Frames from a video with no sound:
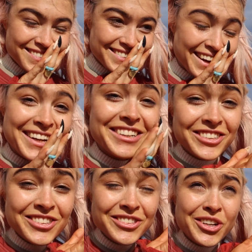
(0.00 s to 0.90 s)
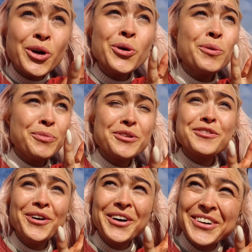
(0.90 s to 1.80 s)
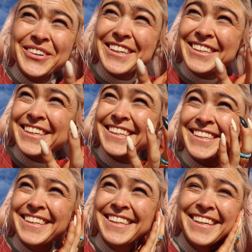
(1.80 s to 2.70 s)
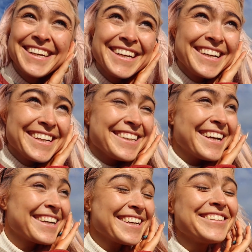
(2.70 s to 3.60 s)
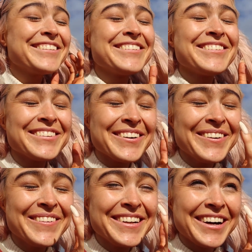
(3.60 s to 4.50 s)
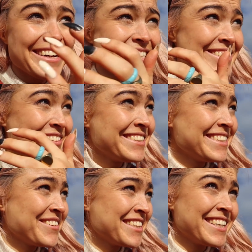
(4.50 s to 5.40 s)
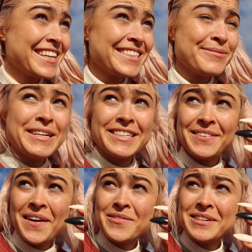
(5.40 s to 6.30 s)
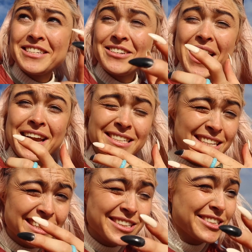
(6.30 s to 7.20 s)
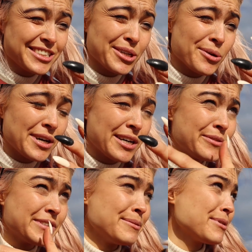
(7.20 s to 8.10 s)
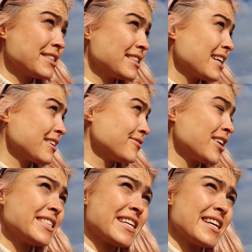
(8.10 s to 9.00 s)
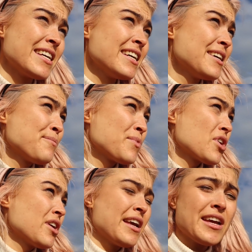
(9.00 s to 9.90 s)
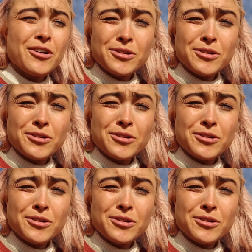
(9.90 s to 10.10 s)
Like, it's so beautiful. Like, it's so nice. It's honestly one of the nicest beaches I've ever been to, and it's literally so quiet, obviously because it's like a Friday in